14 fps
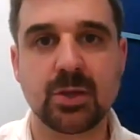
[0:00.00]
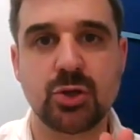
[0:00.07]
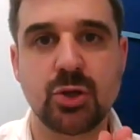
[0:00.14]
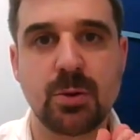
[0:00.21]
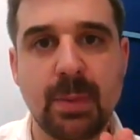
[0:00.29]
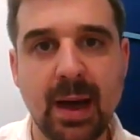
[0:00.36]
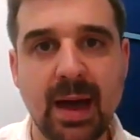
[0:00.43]

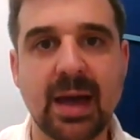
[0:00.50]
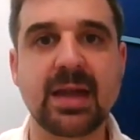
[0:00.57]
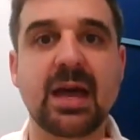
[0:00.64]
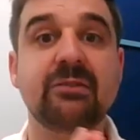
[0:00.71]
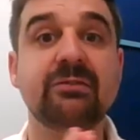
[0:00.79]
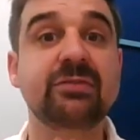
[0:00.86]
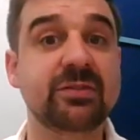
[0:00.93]
you
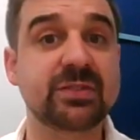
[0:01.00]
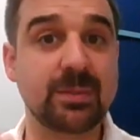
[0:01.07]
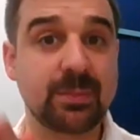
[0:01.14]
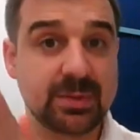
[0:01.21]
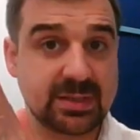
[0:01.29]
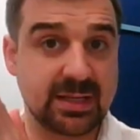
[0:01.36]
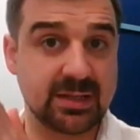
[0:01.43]
pay a
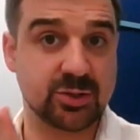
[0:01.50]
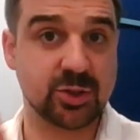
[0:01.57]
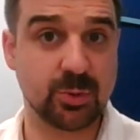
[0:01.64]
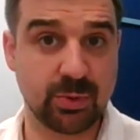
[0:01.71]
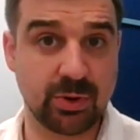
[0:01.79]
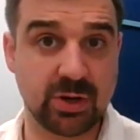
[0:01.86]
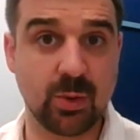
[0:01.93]
15%
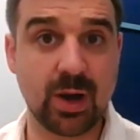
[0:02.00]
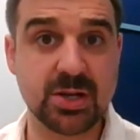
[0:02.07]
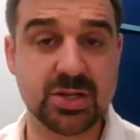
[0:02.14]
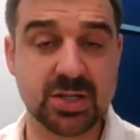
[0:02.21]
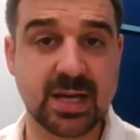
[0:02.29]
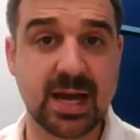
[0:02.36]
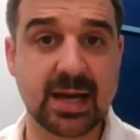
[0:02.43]

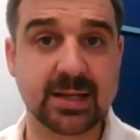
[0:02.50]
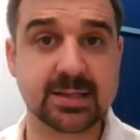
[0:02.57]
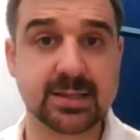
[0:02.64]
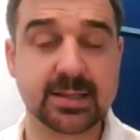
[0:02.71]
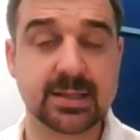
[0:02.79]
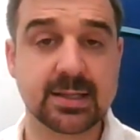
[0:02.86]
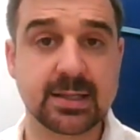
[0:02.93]
superannuation
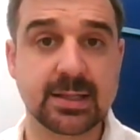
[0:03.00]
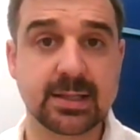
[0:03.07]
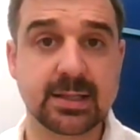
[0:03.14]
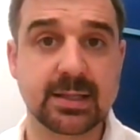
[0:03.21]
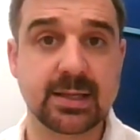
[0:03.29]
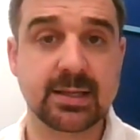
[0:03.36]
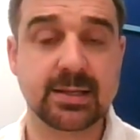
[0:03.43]
tax.
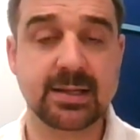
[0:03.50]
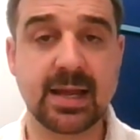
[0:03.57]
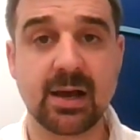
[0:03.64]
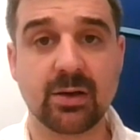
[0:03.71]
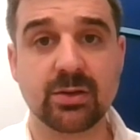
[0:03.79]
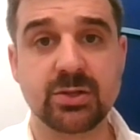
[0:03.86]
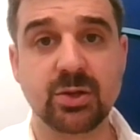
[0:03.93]

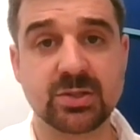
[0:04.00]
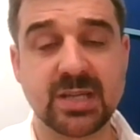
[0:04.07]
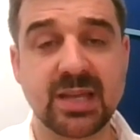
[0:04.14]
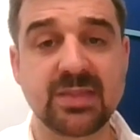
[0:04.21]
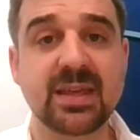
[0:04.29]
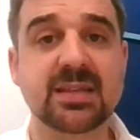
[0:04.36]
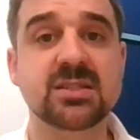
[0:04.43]
Now, your
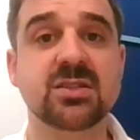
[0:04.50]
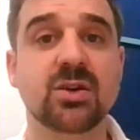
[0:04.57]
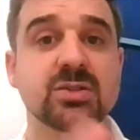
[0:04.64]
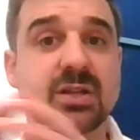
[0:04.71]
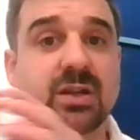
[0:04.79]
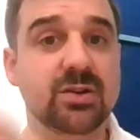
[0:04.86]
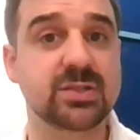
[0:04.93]

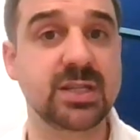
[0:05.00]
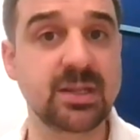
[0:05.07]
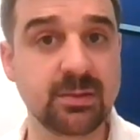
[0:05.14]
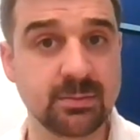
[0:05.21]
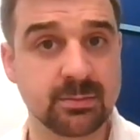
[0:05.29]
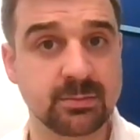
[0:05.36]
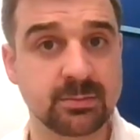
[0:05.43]
$10,000 that goes
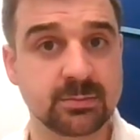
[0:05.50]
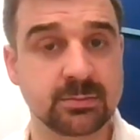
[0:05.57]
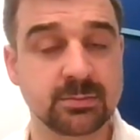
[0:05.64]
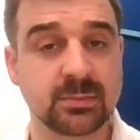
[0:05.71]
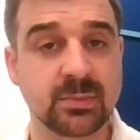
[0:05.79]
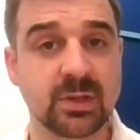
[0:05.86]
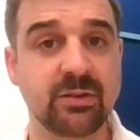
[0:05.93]
in,
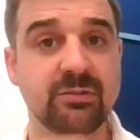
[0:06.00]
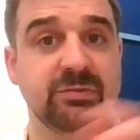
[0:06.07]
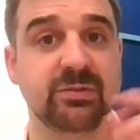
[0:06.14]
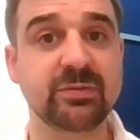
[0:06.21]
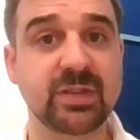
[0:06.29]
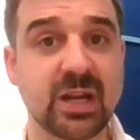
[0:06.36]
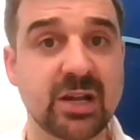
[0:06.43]

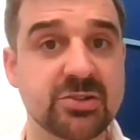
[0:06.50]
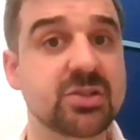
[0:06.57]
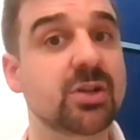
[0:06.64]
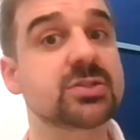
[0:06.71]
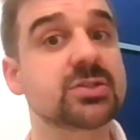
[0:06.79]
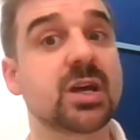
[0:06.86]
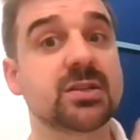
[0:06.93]
$1,500
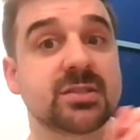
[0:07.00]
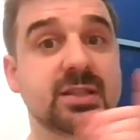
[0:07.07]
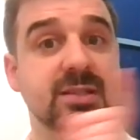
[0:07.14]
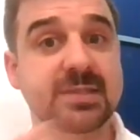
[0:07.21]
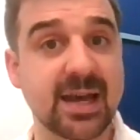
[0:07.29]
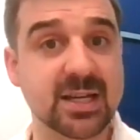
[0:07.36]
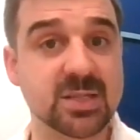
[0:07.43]
goes to the
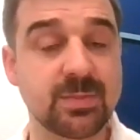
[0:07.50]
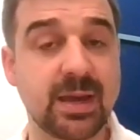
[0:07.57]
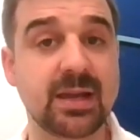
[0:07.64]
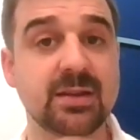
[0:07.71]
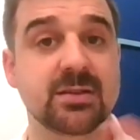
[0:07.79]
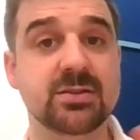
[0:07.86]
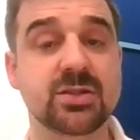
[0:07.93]
tax
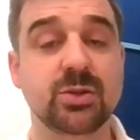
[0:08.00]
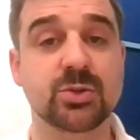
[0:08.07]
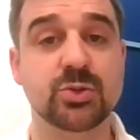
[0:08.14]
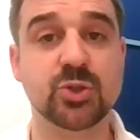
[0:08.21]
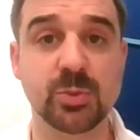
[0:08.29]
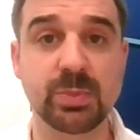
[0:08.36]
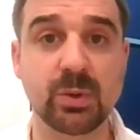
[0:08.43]
man, so your
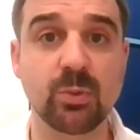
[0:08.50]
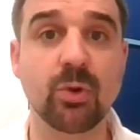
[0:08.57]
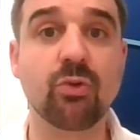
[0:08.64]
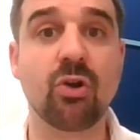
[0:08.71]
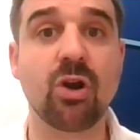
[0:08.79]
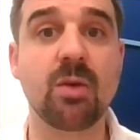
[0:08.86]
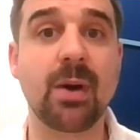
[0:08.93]
super will
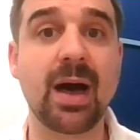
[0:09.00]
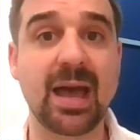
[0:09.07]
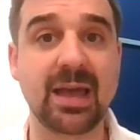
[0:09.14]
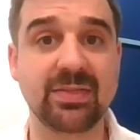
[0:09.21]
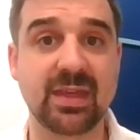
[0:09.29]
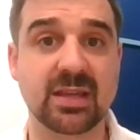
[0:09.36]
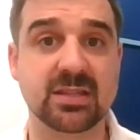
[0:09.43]
grow
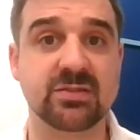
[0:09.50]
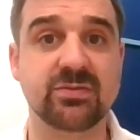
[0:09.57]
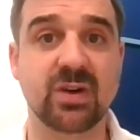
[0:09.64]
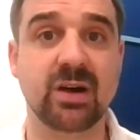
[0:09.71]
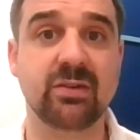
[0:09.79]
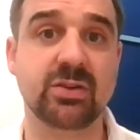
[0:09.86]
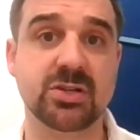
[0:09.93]
by
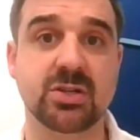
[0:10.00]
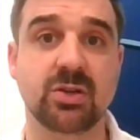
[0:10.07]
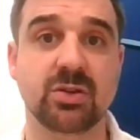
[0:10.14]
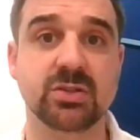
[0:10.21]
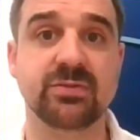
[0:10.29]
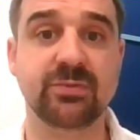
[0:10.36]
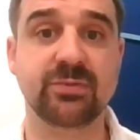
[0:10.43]

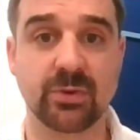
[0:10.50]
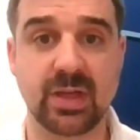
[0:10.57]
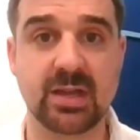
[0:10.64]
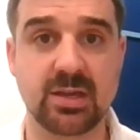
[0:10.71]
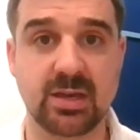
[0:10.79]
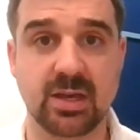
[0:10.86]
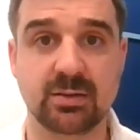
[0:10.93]
$8,500 for
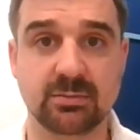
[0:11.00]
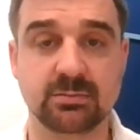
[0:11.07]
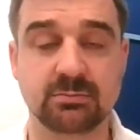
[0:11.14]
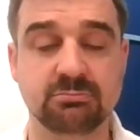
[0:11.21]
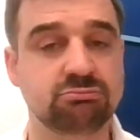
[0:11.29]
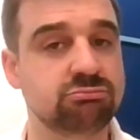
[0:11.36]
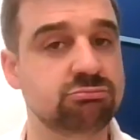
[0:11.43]
that year.
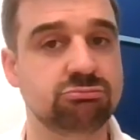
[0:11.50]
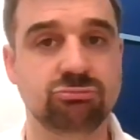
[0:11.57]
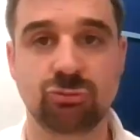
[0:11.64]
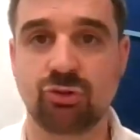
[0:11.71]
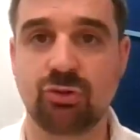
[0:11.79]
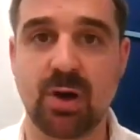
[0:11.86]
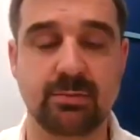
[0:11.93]

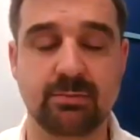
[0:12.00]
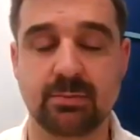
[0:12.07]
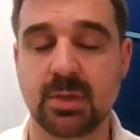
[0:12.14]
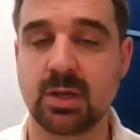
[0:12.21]
Great.